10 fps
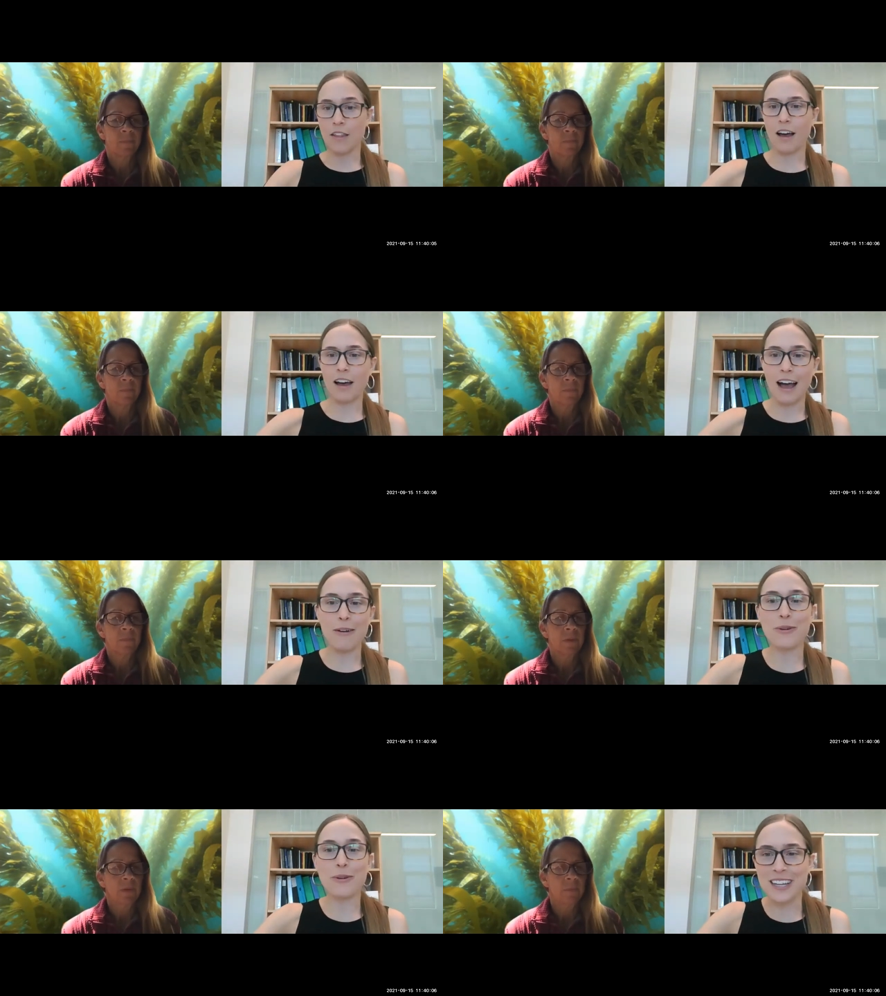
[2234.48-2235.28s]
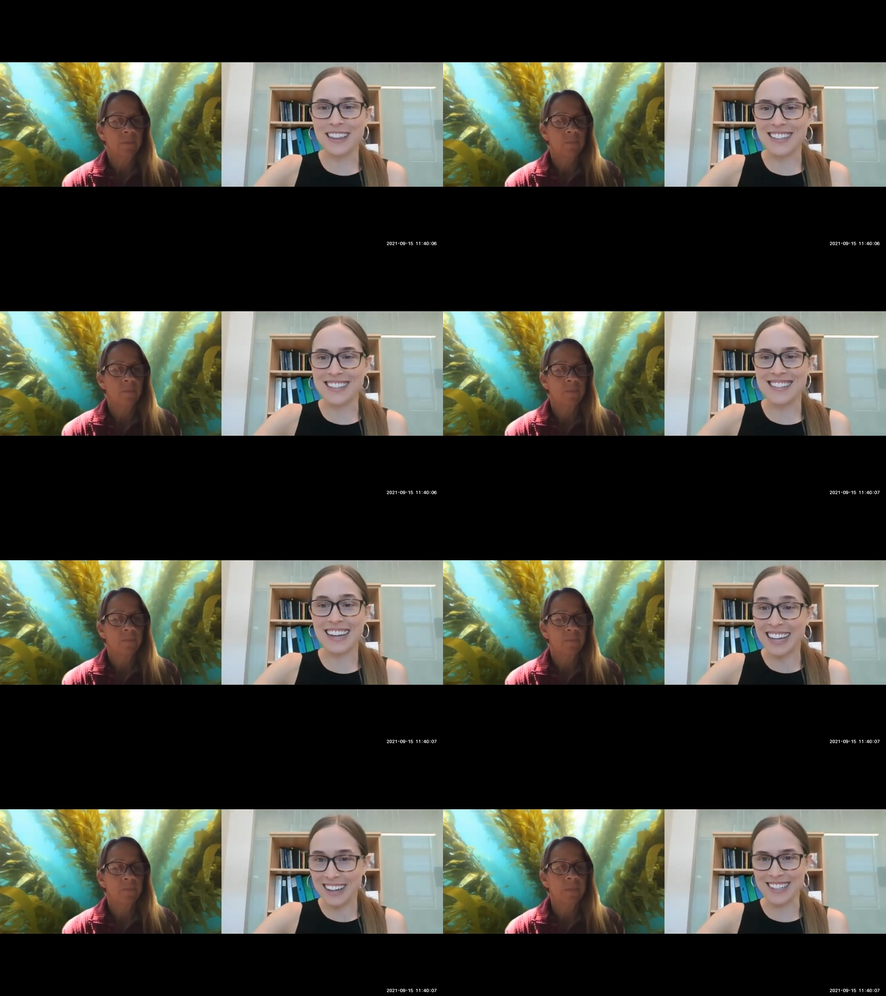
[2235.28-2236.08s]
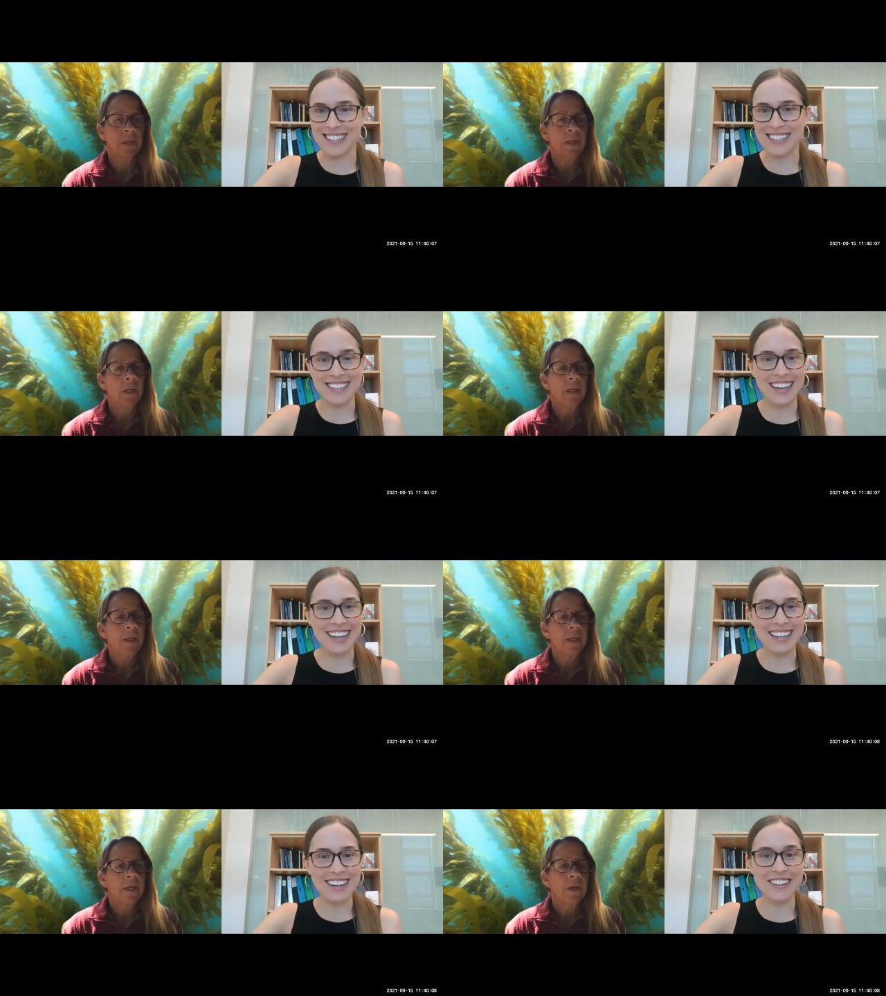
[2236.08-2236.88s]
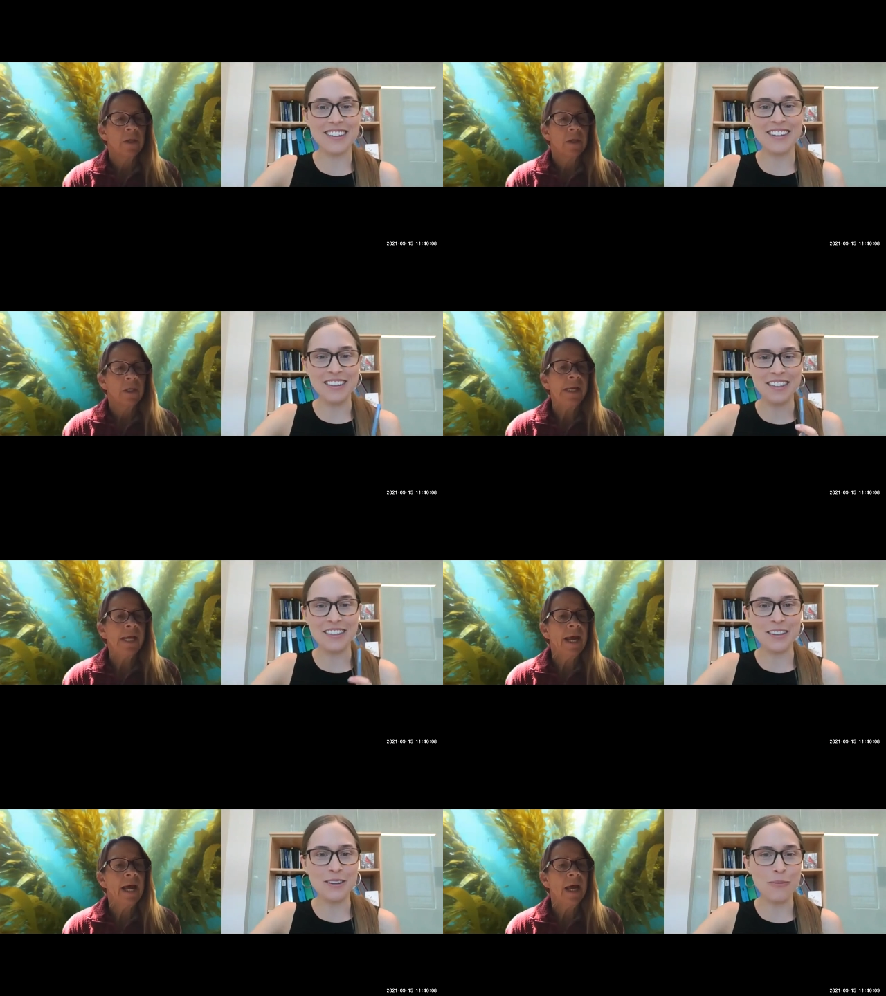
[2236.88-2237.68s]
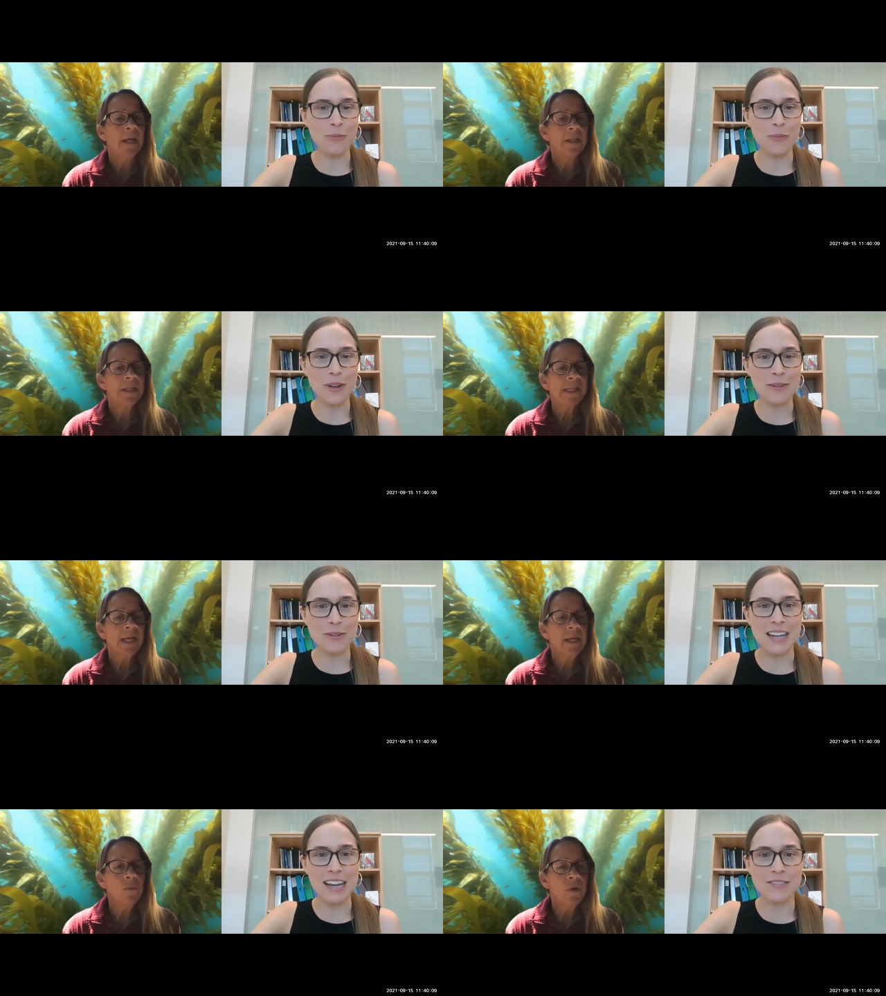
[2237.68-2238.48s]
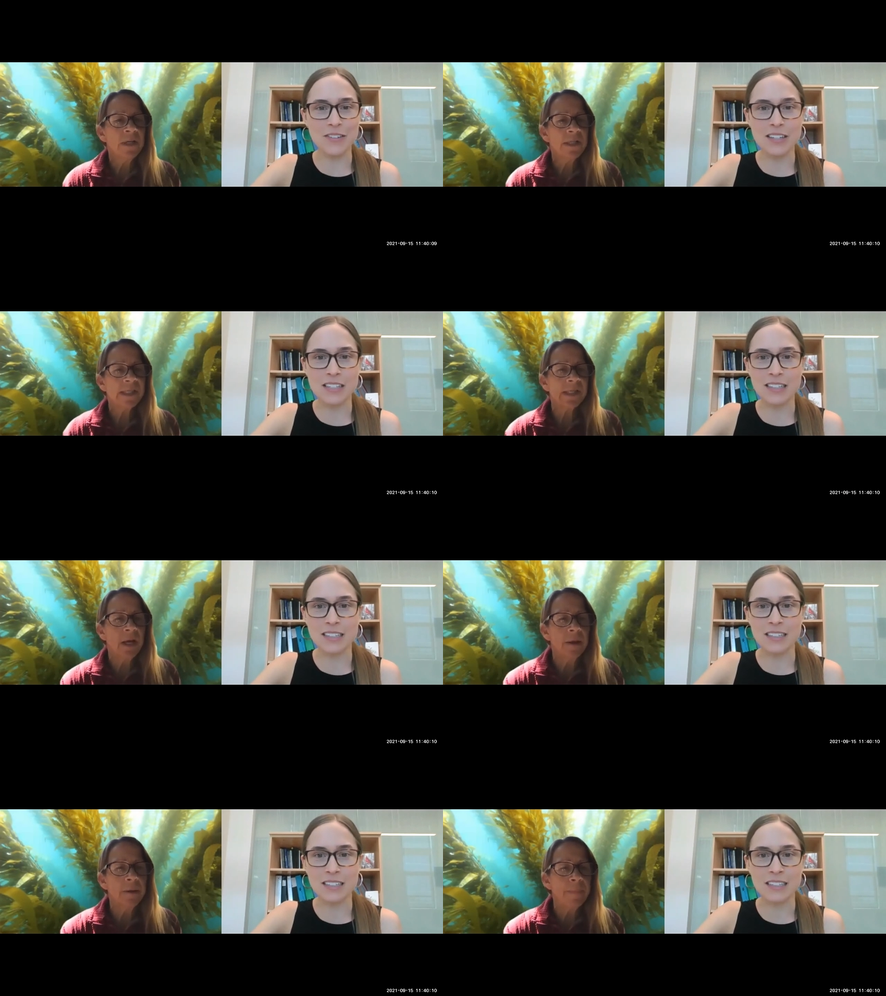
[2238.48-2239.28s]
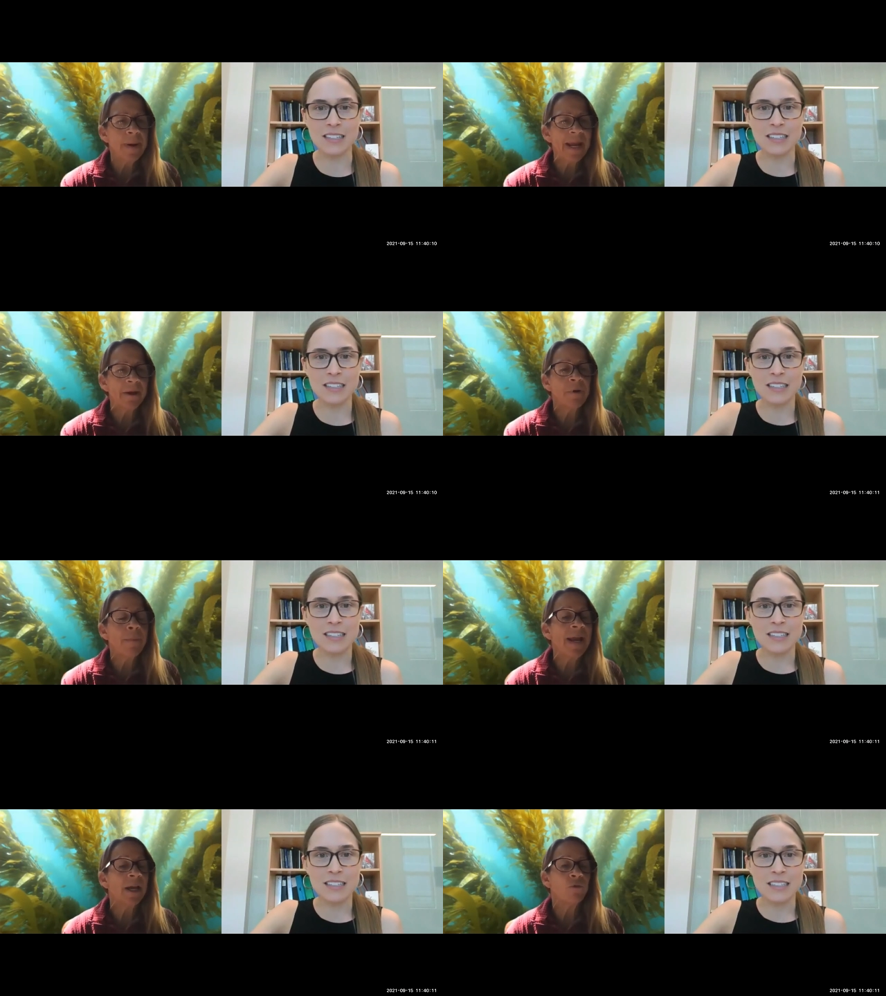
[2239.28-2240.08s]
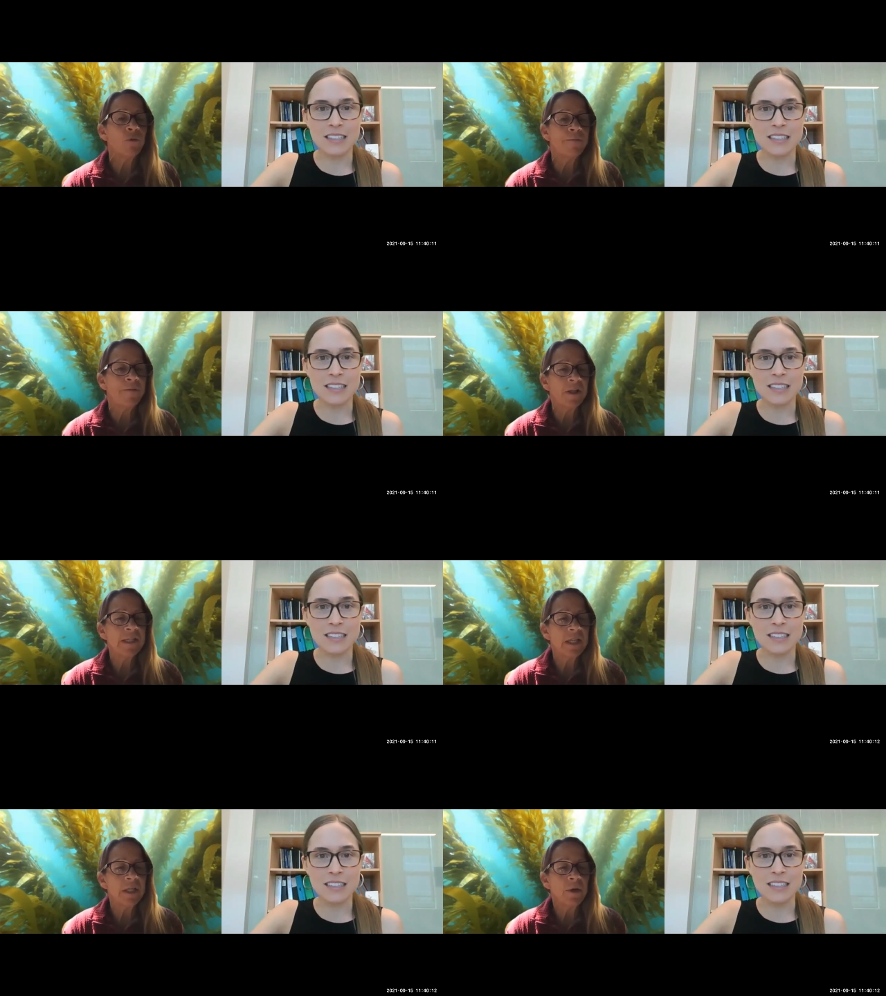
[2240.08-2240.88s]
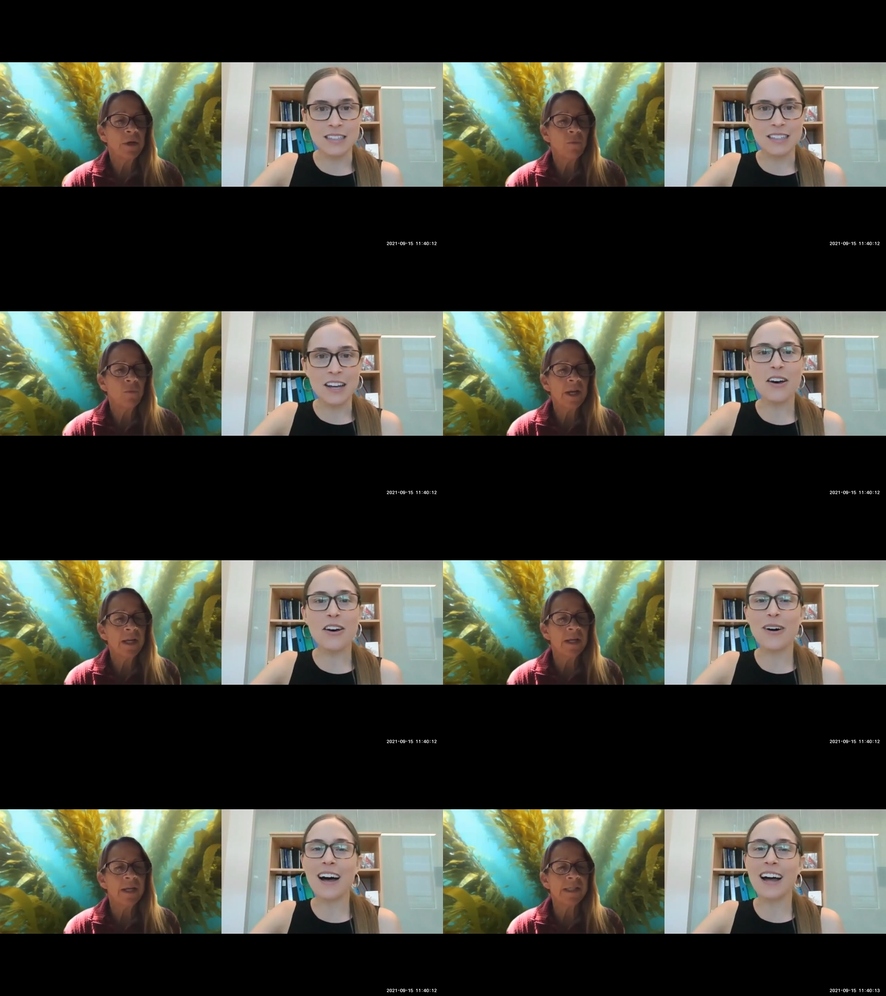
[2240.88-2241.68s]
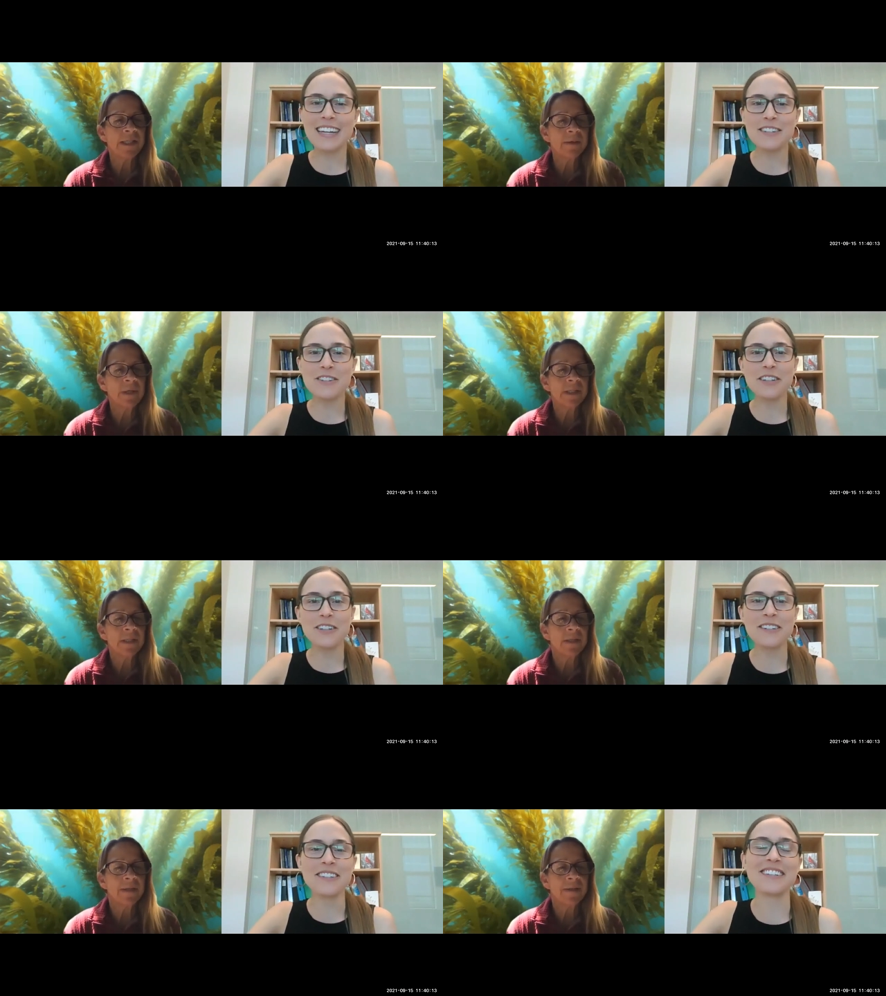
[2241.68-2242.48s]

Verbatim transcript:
Speaker 1: Uh, I will look at the second question again, or the yeah. The, the second was,
Speaker 2: um, from Andrew Felton. You can read it. Oh, hi
Speaker 1: Andrew.